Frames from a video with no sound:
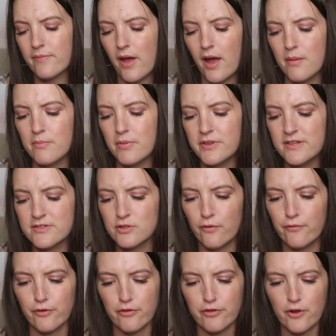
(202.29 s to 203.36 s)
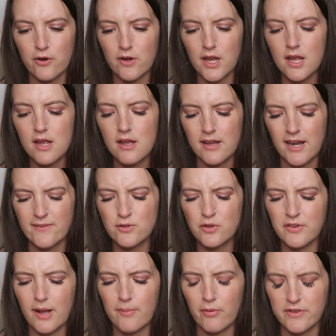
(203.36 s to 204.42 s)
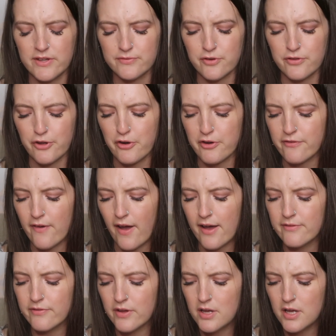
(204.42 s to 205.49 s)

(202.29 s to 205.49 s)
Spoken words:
But these sold for $30, and I've sold a couple of these for $35.